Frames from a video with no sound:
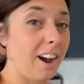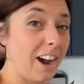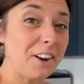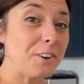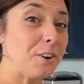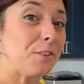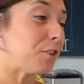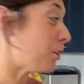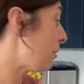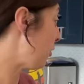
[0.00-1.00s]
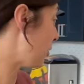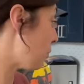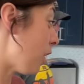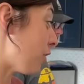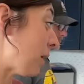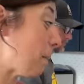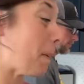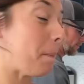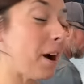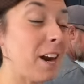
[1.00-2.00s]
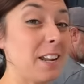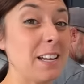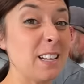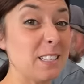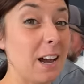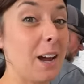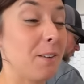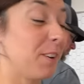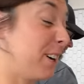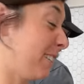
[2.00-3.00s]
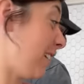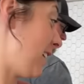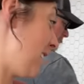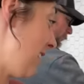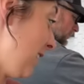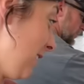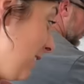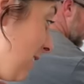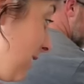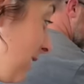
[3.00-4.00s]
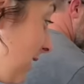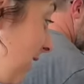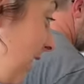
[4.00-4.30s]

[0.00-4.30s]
I don't know if your mouth is watering, but mine is. I am very excited to eat this.